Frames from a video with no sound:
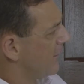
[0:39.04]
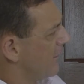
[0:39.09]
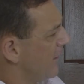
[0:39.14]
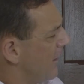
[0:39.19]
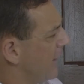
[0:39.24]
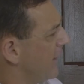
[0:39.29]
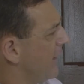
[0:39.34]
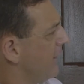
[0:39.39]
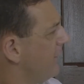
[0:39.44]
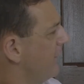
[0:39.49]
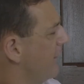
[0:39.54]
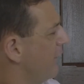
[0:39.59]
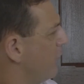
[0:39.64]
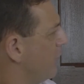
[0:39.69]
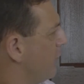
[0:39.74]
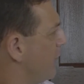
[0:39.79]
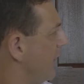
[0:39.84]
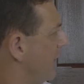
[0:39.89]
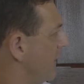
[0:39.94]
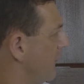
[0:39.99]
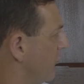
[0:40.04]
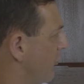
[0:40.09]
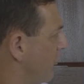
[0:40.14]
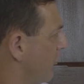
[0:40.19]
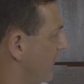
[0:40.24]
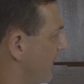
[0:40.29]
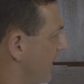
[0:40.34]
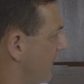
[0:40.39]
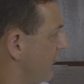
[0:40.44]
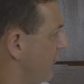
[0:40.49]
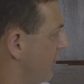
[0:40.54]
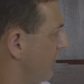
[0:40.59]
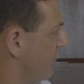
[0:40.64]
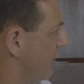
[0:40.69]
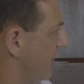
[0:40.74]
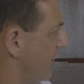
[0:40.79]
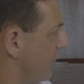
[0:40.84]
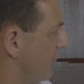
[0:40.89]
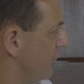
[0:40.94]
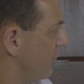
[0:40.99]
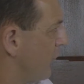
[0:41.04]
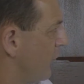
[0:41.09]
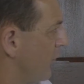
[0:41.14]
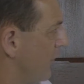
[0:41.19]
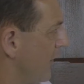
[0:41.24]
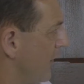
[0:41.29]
I gather that would be an important activity for an